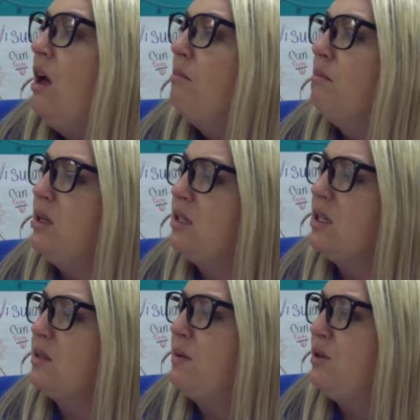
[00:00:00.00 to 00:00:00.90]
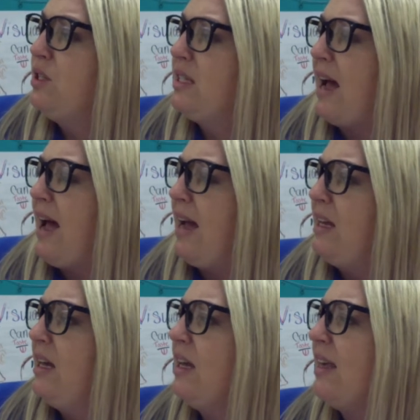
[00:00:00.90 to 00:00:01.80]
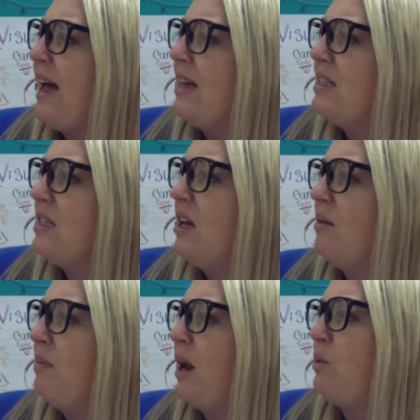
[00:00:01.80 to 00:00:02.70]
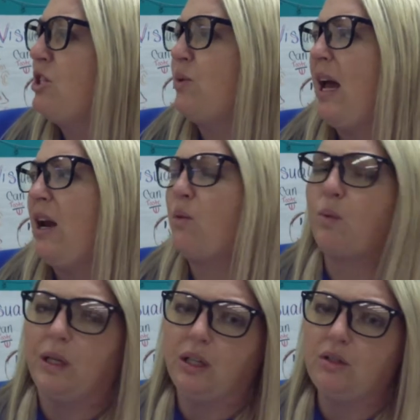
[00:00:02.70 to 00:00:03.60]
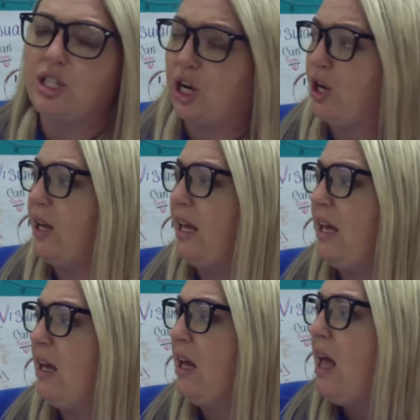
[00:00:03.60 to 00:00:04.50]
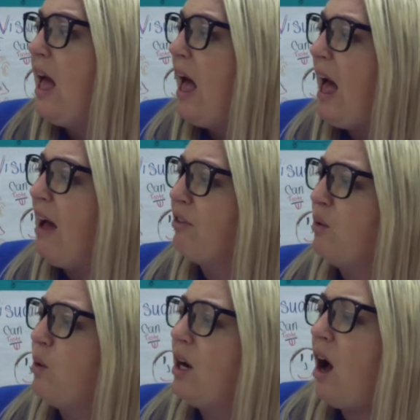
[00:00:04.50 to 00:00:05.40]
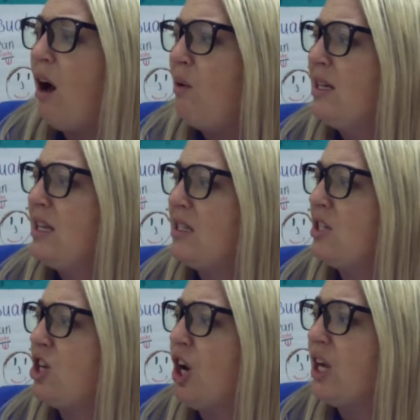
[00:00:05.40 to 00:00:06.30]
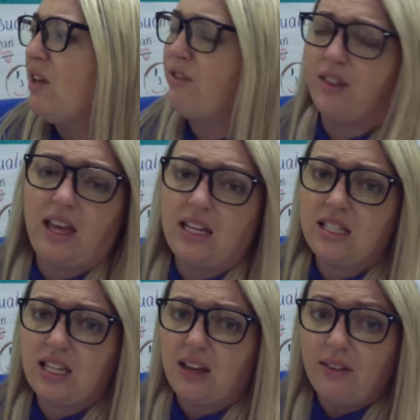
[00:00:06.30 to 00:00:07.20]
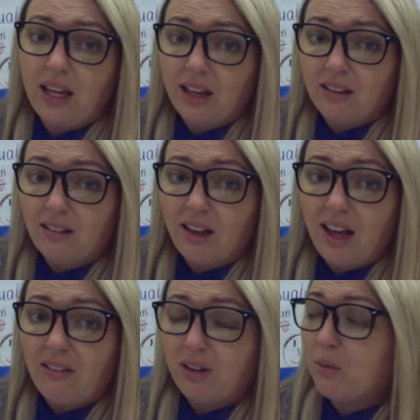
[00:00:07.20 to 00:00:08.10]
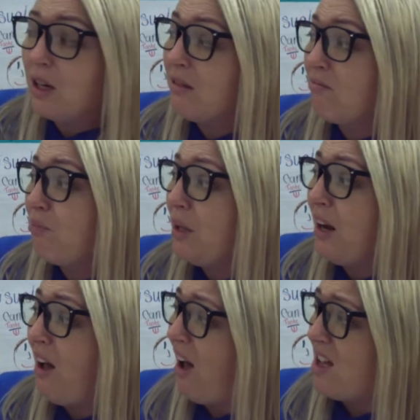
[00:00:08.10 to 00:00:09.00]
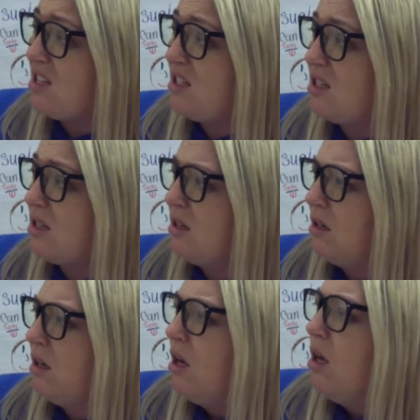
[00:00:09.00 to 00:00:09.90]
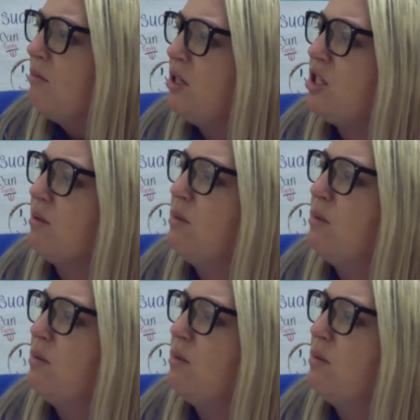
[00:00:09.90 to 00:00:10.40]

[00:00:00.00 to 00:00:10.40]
Mrs. Moose sighed. Yes, but I wish we had a real turkey. Everyone always has a turkey for Thanksgiving. Everyone but us. Mr.